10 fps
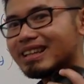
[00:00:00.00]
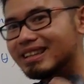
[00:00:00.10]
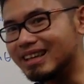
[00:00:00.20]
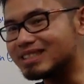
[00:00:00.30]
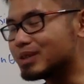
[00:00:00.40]

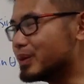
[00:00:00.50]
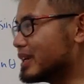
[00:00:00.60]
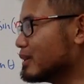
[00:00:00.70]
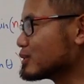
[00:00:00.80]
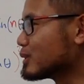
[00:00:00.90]
Yes, we
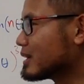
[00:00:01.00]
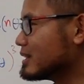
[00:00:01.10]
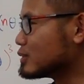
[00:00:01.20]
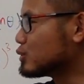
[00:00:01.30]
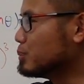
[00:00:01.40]
can also get
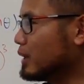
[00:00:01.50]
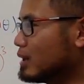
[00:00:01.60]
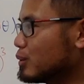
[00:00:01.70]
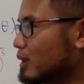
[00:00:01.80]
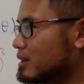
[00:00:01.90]
a triple
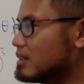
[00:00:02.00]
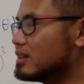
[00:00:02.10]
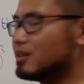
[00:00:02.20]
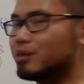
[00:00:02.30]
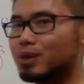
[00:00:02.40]
angle
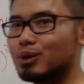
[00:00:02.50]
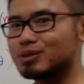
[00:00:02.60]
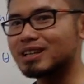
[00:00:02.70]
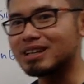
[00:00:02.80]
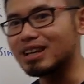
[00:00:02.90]
identity for
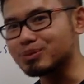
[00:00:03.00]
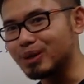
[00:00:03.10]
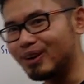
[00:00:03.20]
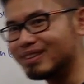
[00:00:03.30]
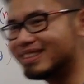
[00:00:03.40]
cosine as
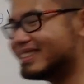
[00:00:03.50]
well.